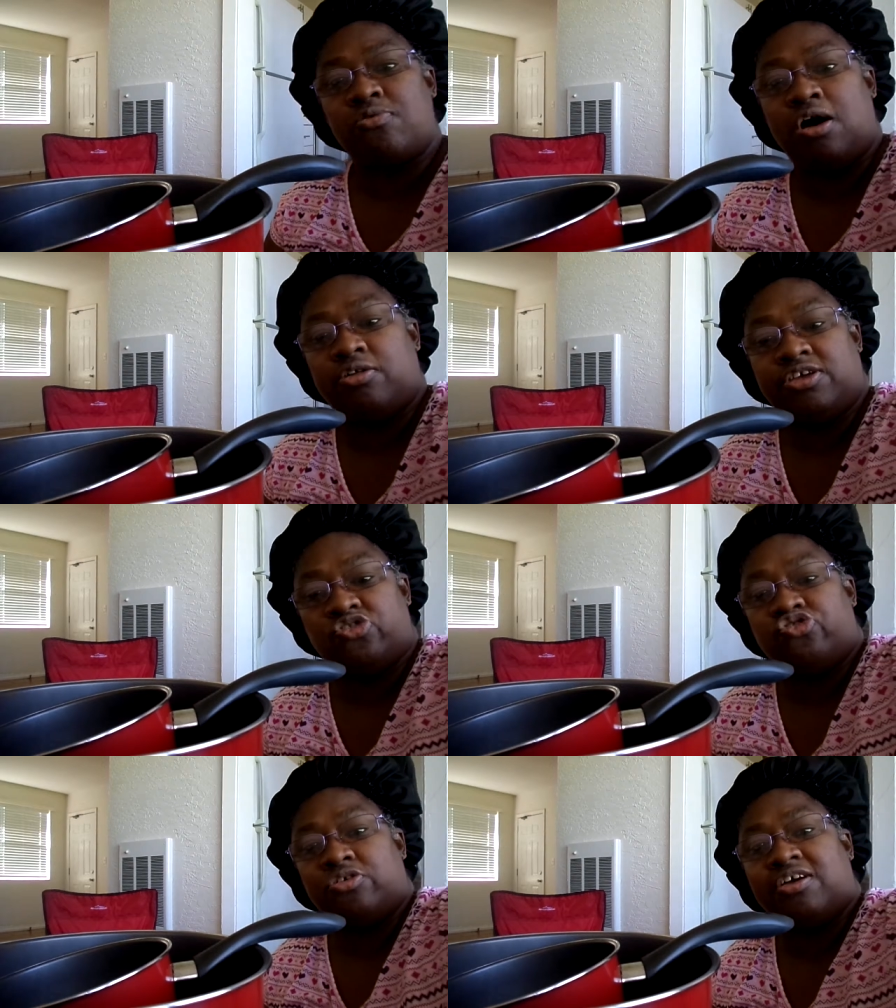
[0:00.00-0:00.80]
all
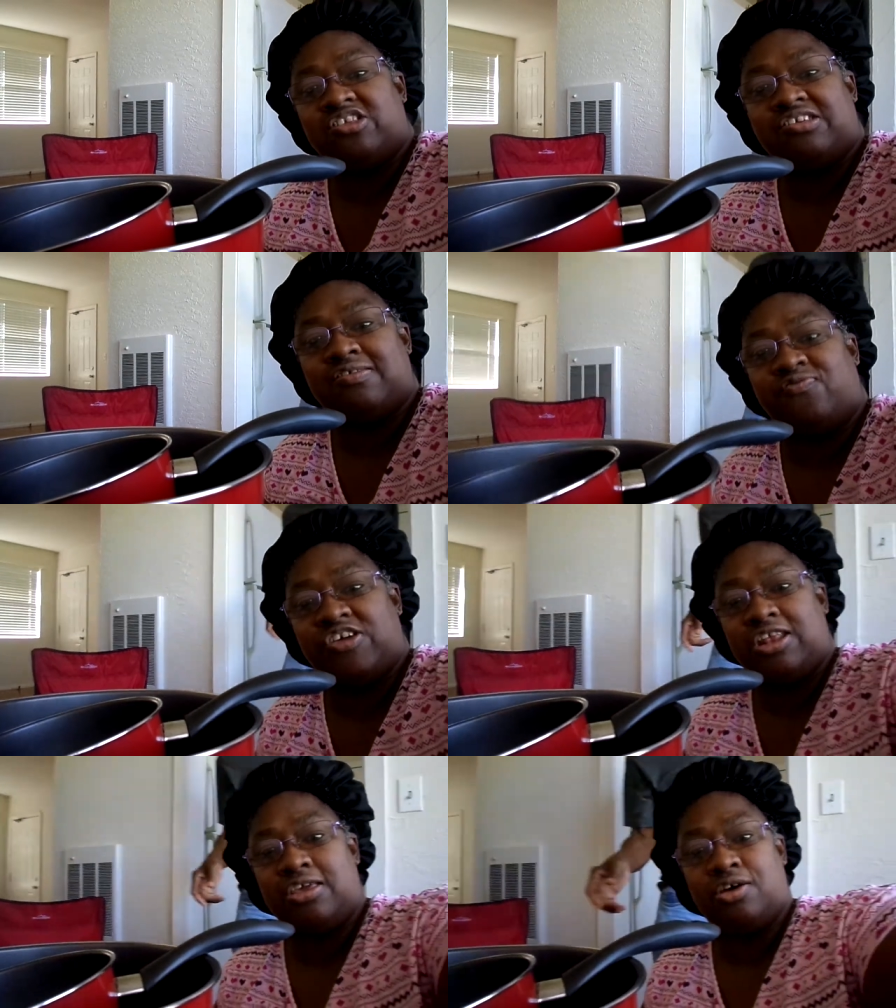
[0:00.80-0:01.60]
enjoyed this
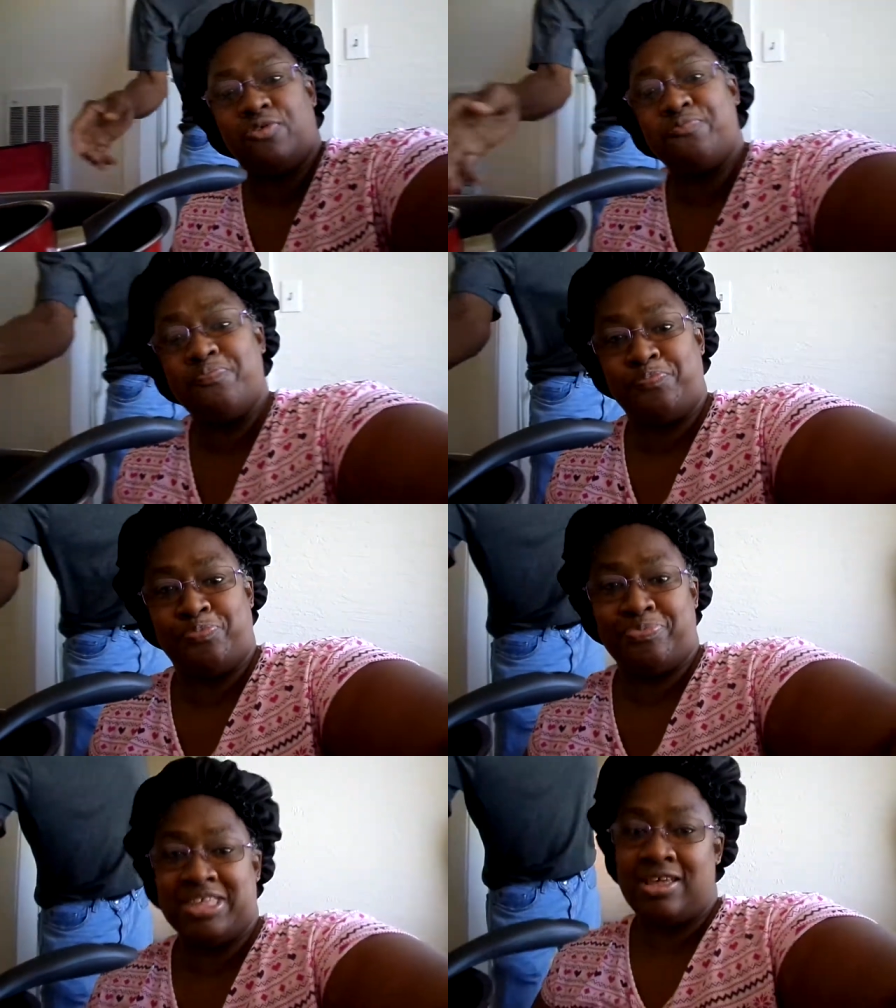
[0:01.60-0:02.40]
video
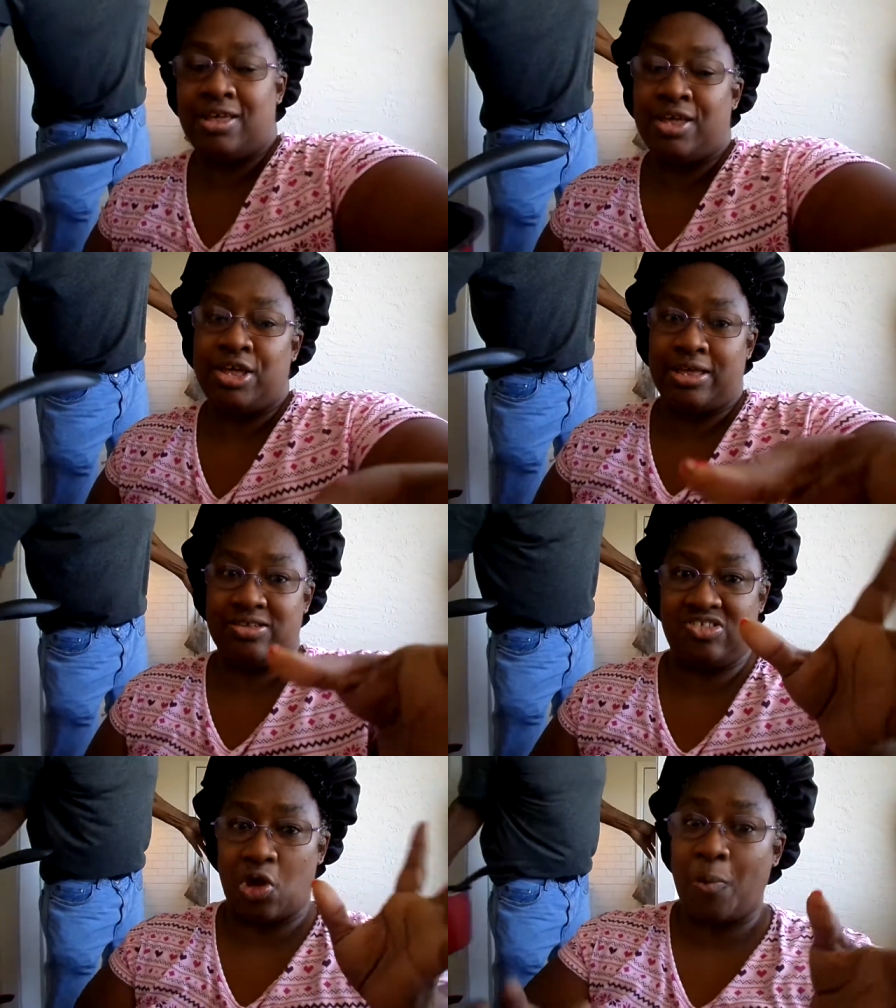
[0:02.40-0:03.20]

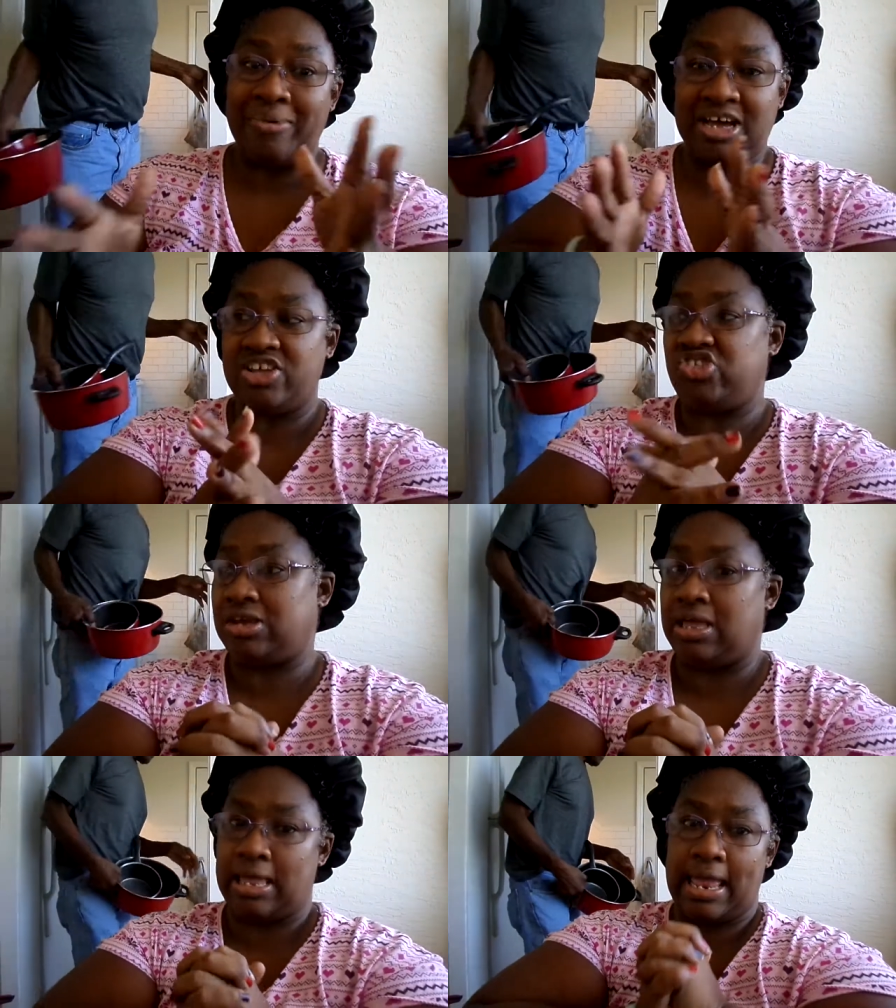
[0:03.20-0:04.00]
so much,
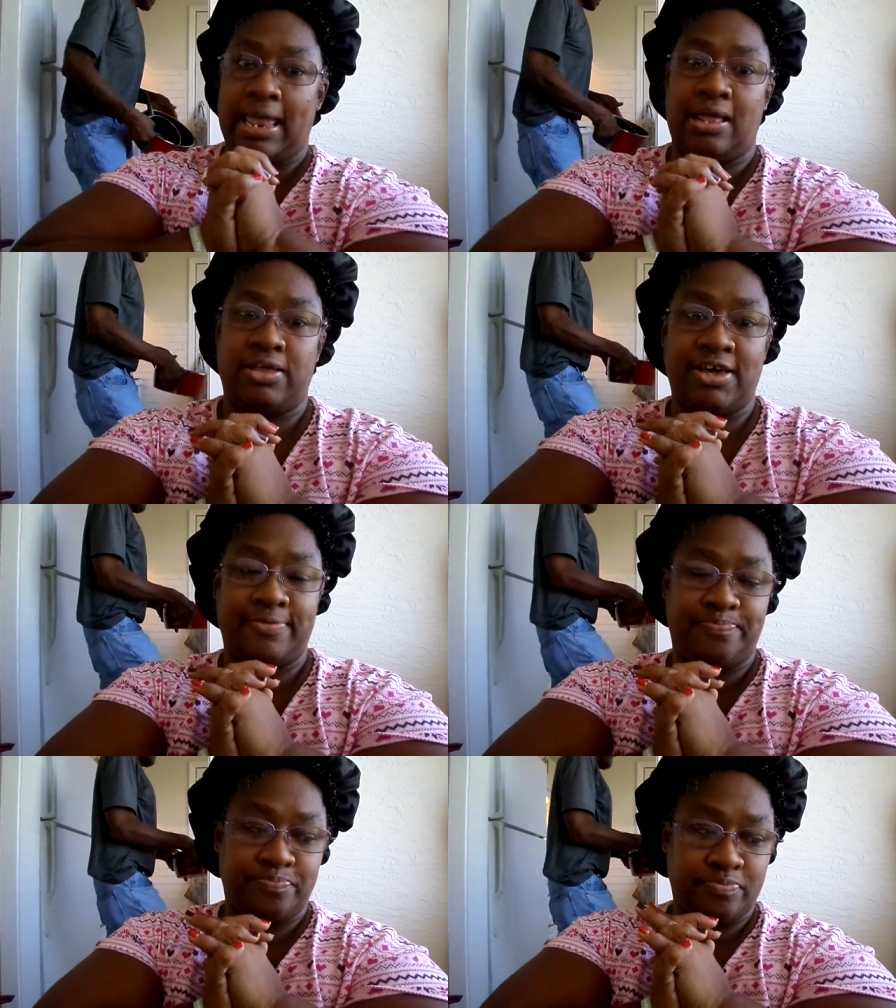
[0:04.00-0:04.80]
and
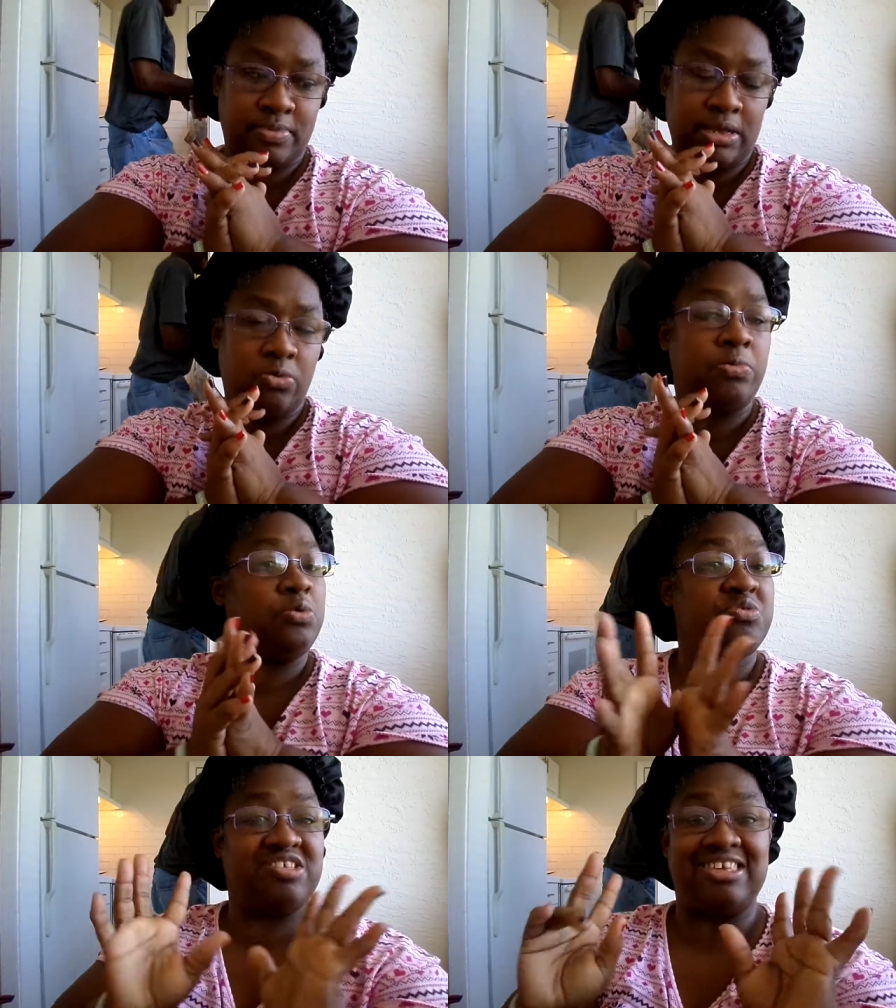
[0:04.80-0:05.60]
um, we
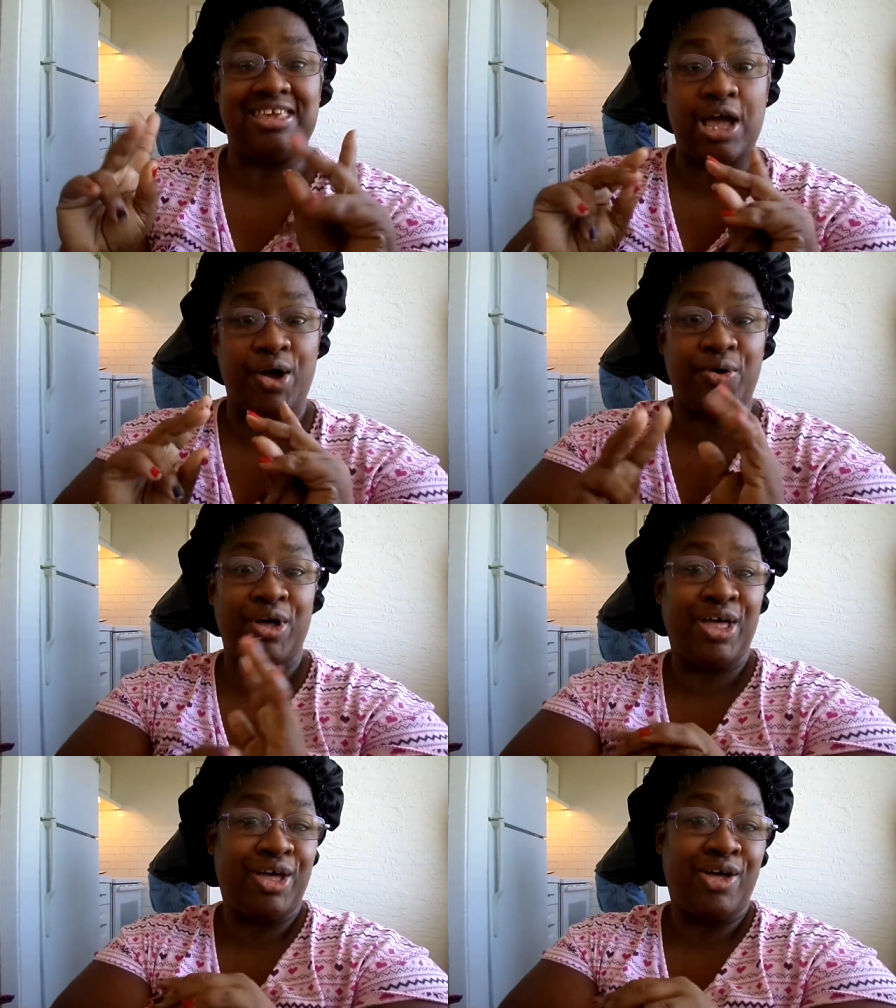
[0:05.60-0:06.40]
will see y'all
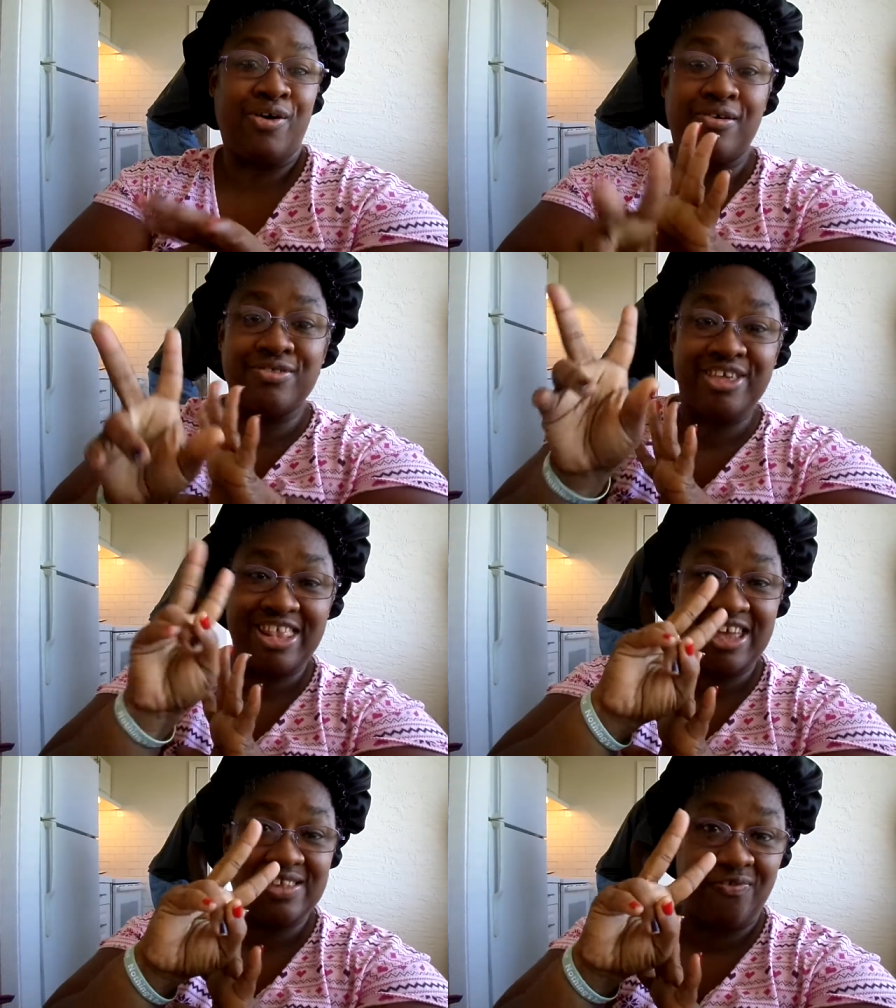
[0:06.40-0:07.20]
on the
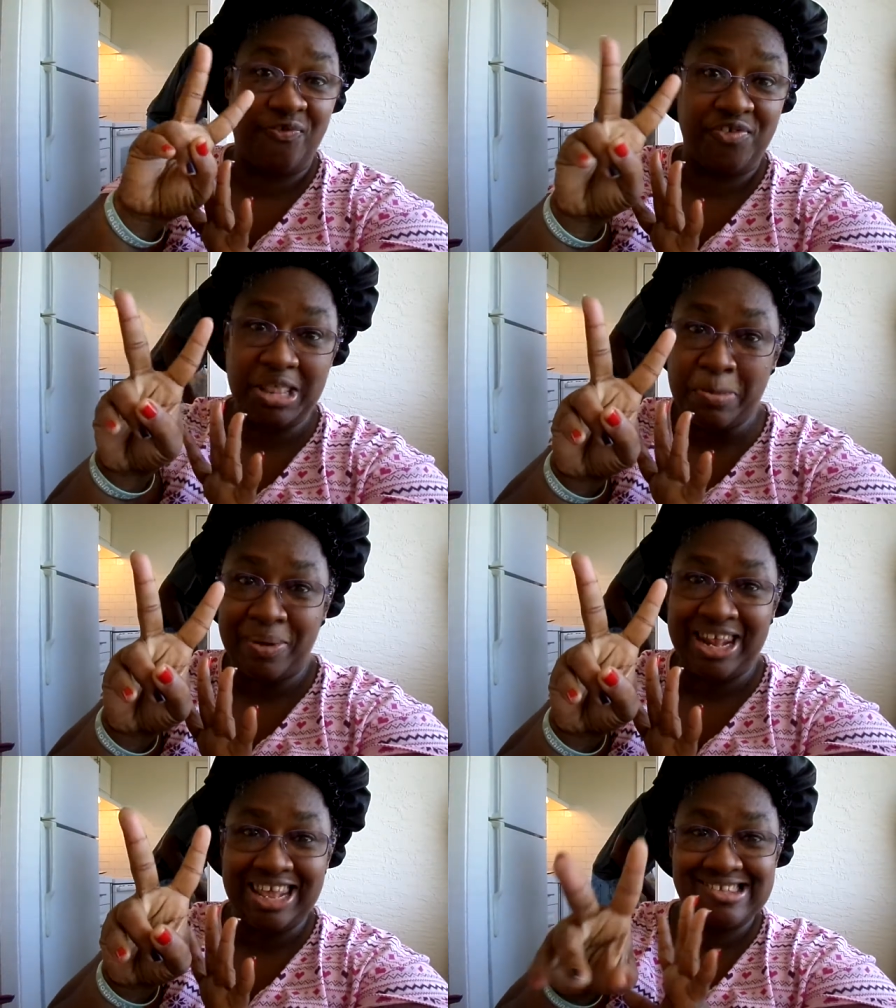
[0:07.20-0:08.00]
next
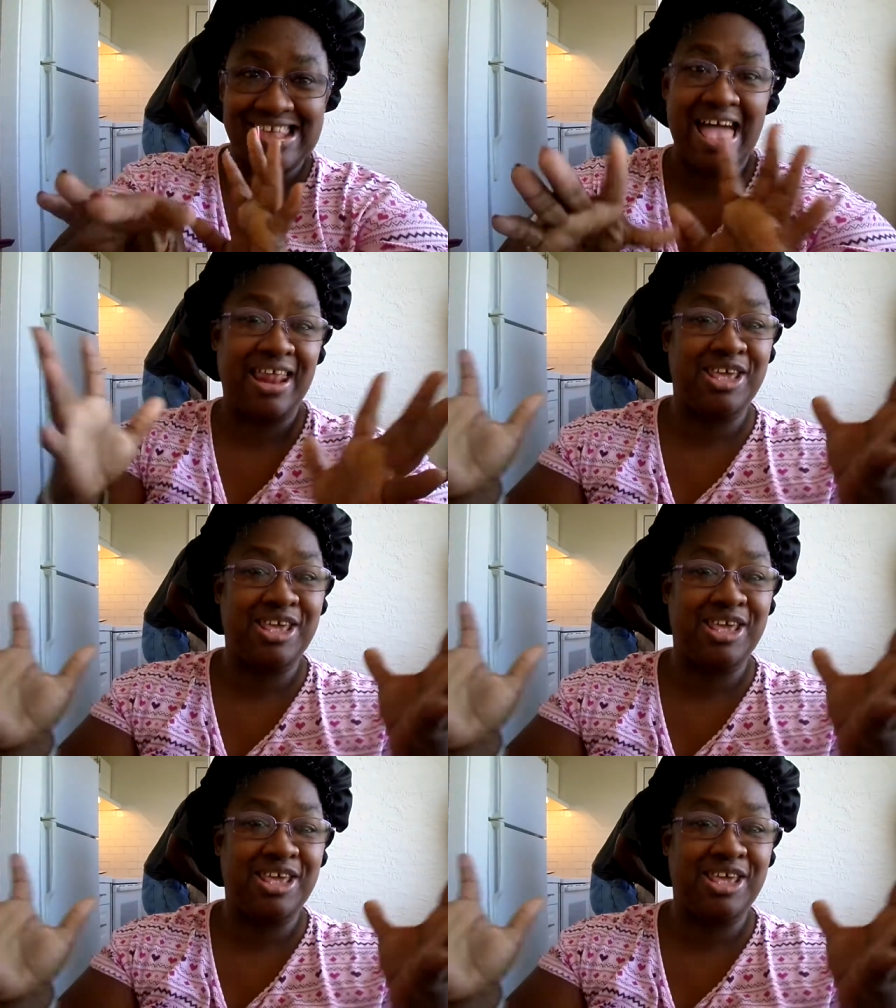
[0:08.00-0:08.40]
flippity side.